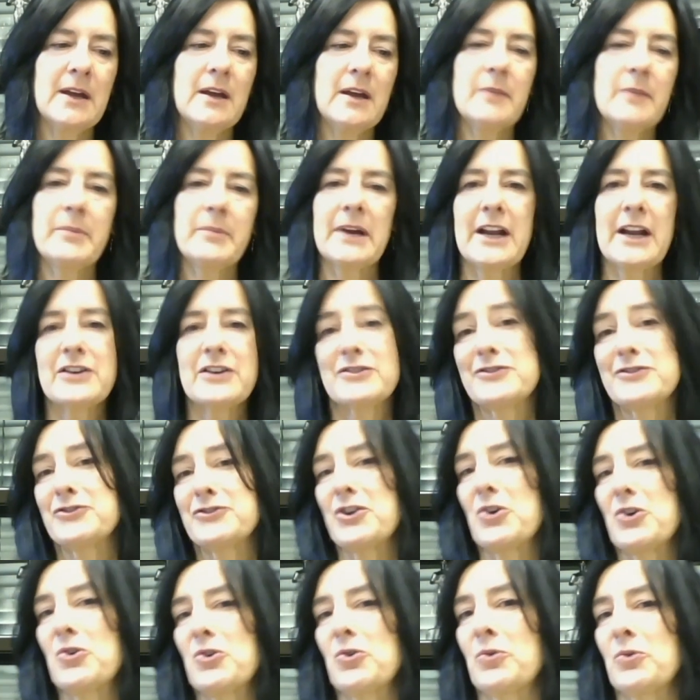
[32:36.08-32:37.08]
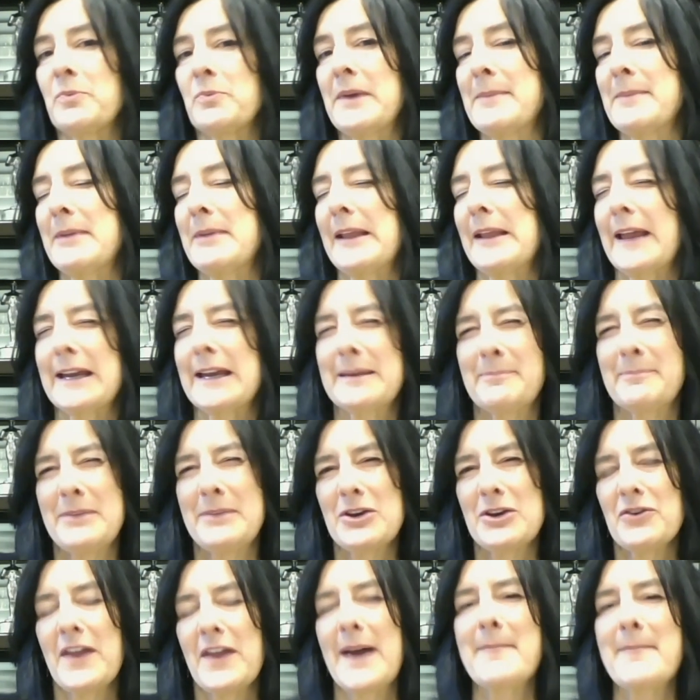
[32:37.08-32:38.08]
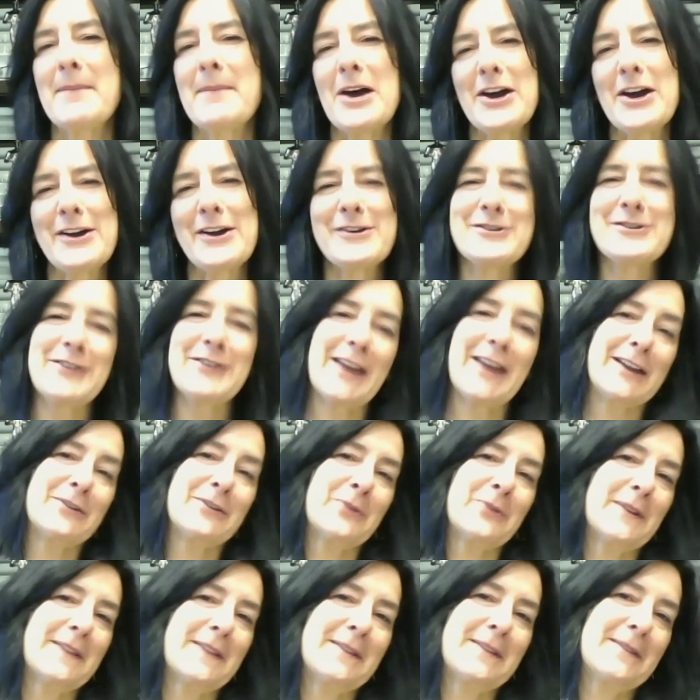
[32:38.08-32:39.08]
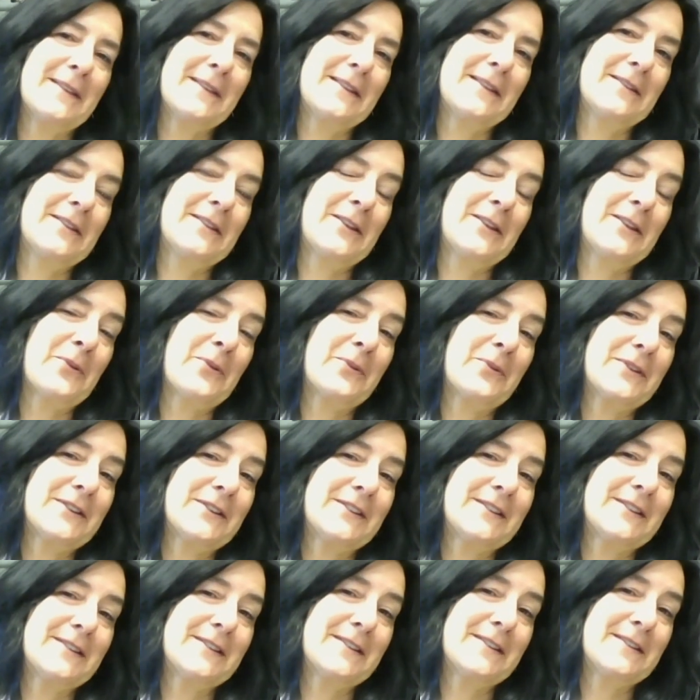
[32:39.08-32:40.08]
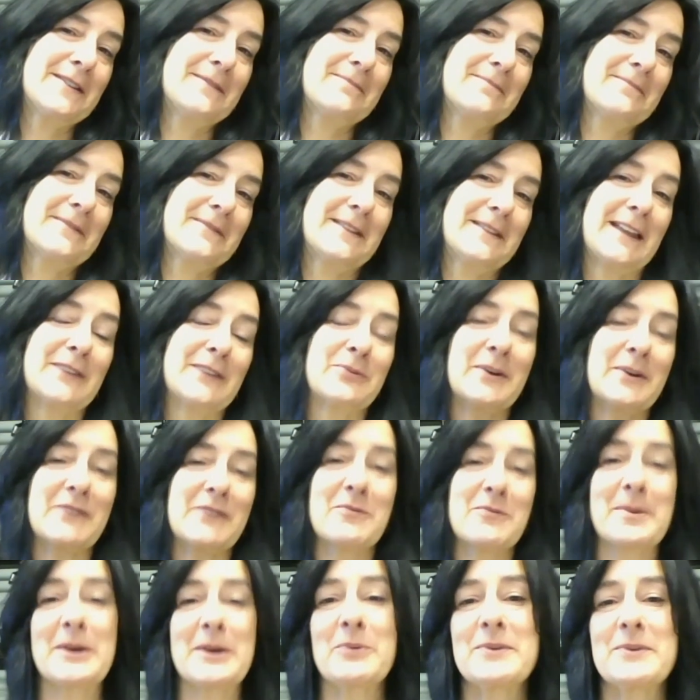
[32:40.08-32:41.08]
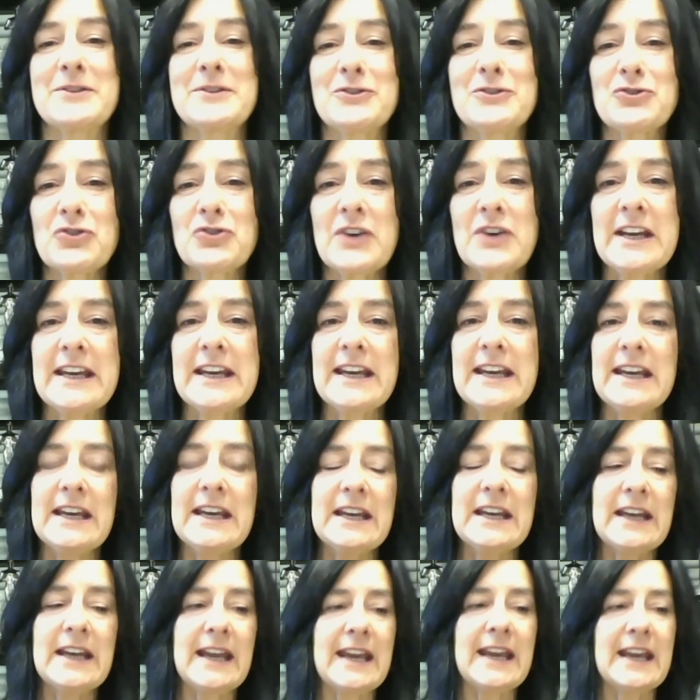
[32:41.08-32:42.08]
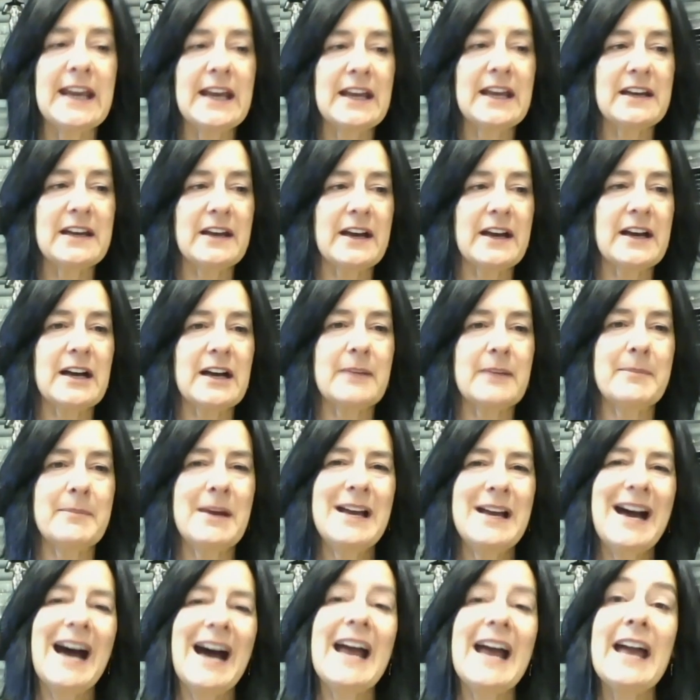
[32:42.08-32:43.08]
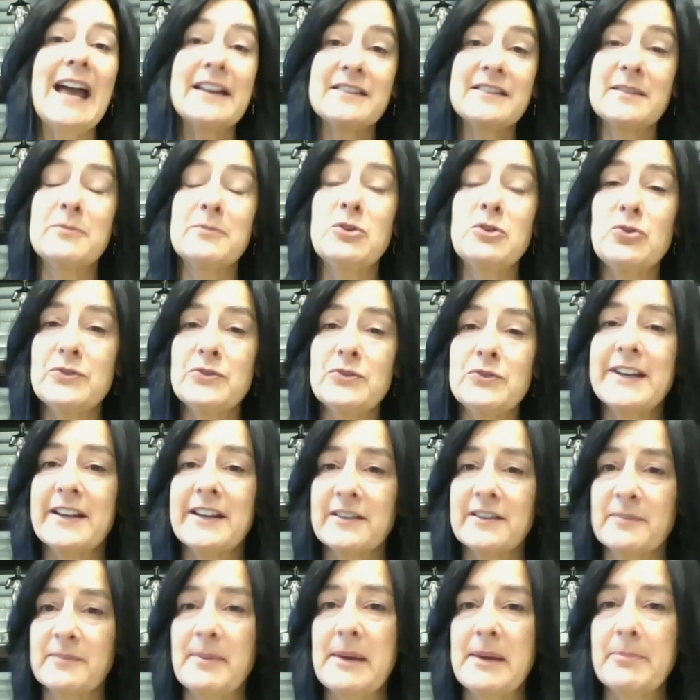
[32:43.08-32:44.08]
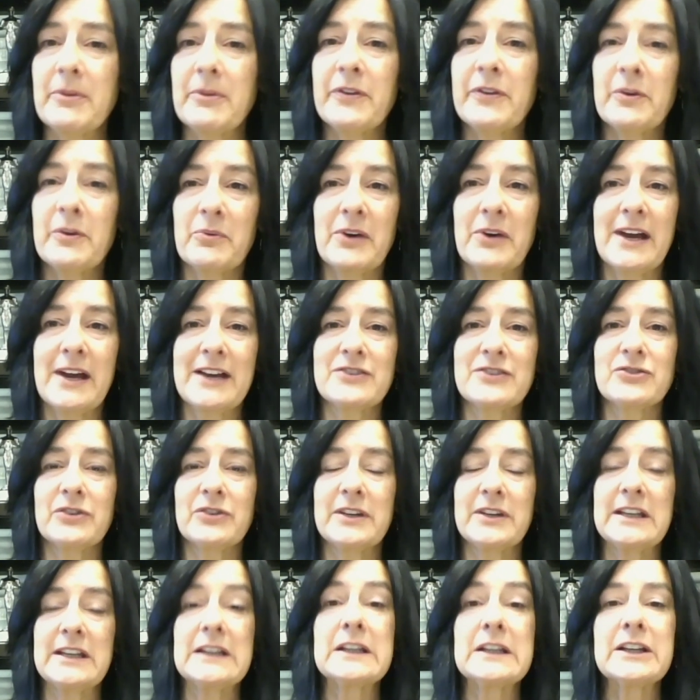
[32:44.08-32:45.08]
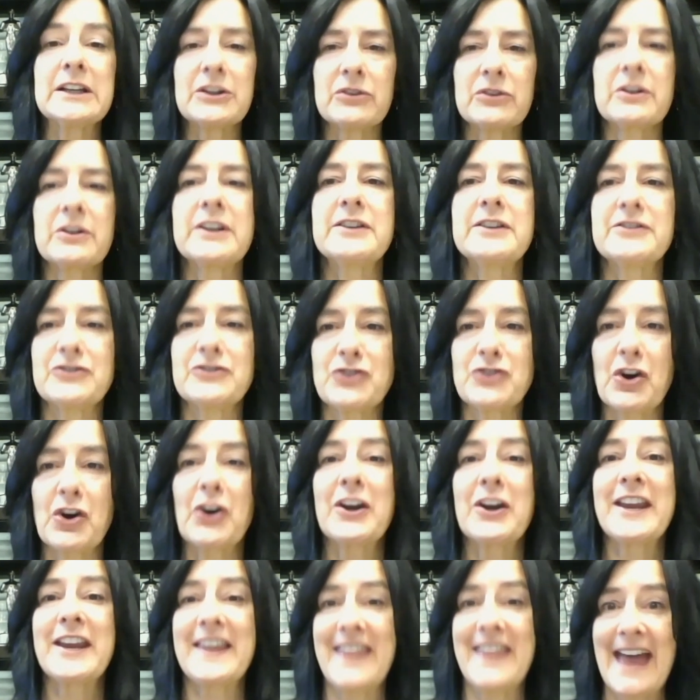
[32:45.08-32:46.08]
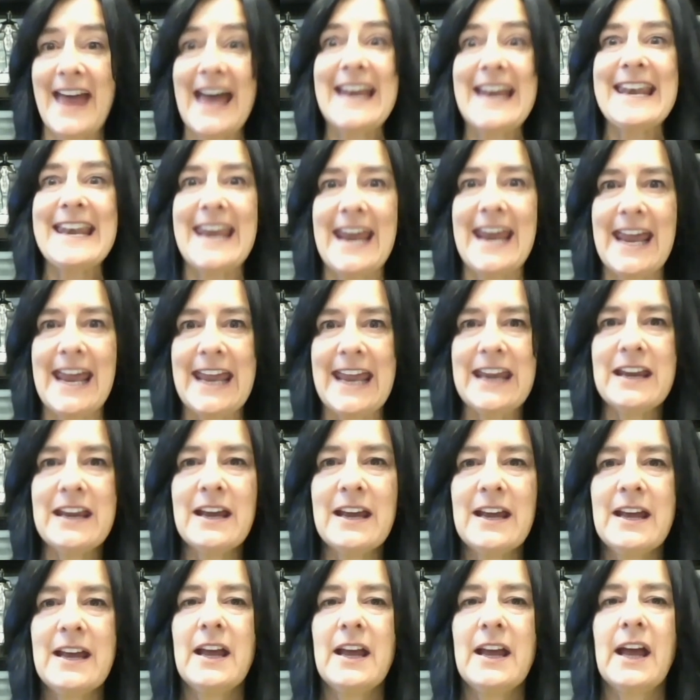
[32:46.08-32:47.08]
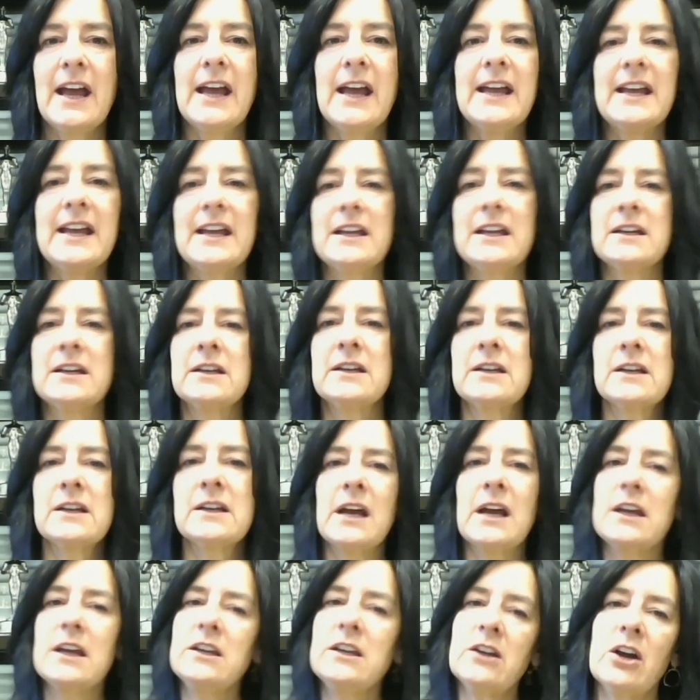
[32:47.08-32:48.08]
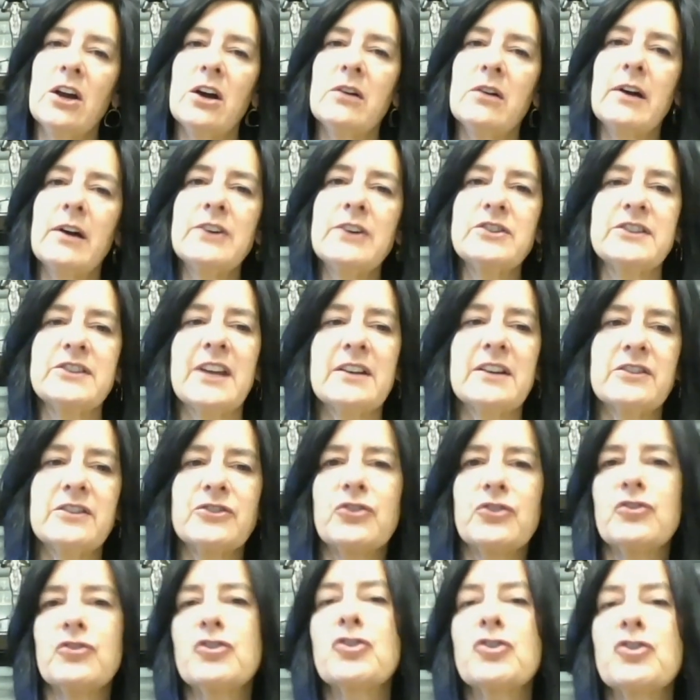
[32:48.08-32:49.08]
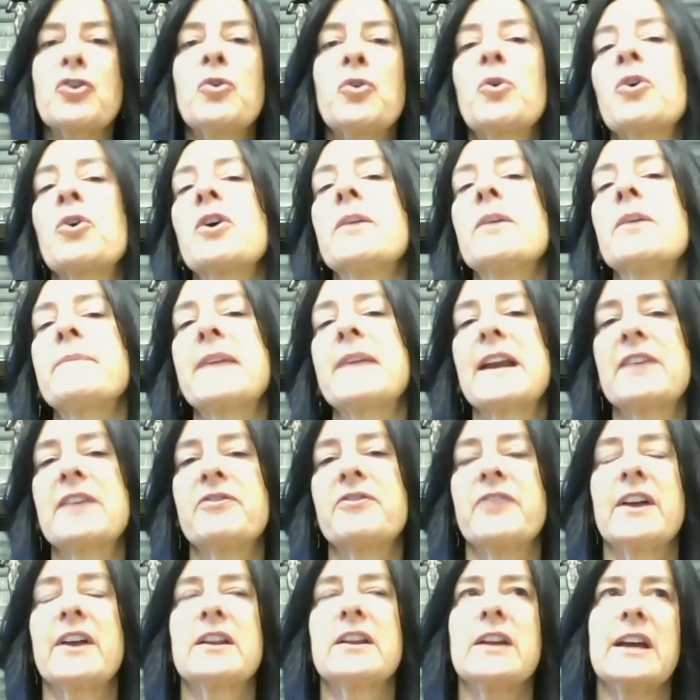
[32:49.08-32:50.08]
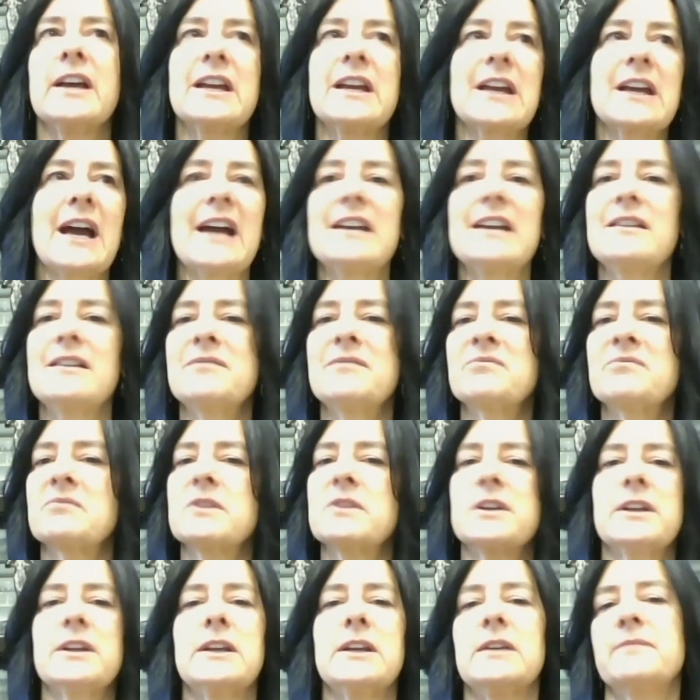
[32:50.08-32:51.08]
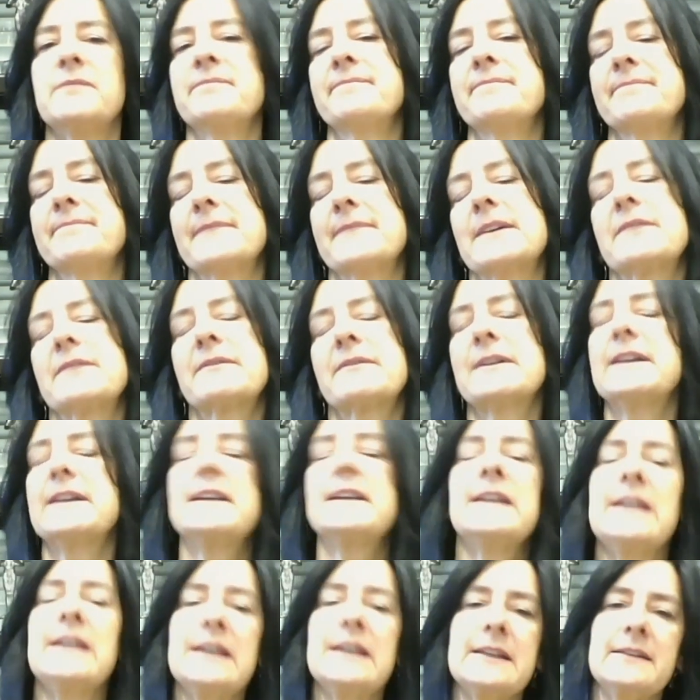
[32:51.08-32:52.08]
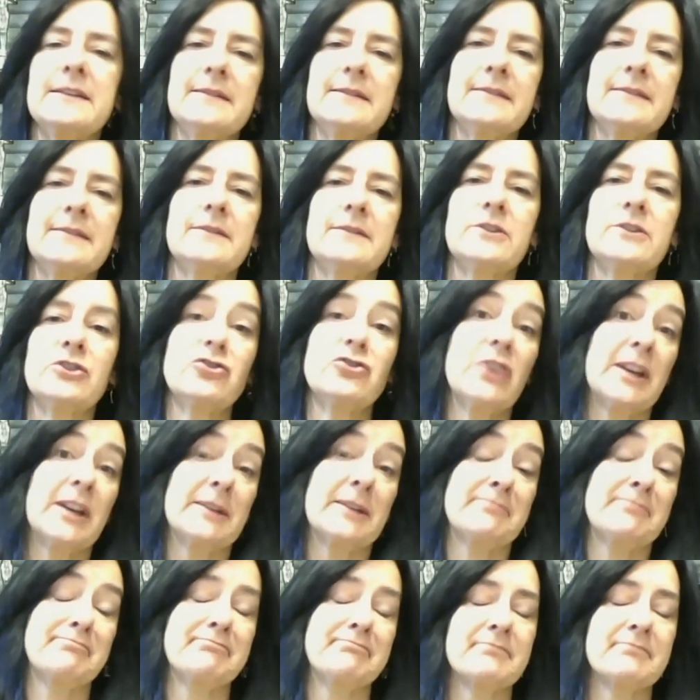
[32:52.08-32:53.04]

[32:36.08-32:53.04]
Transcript: But I just don't maybe like beer that much. That's what everybody was drinking. And I had some new salespeople that were actually literally starting that day. And, you know, I just had a certain decorum that I felt like I didn't really need to drink.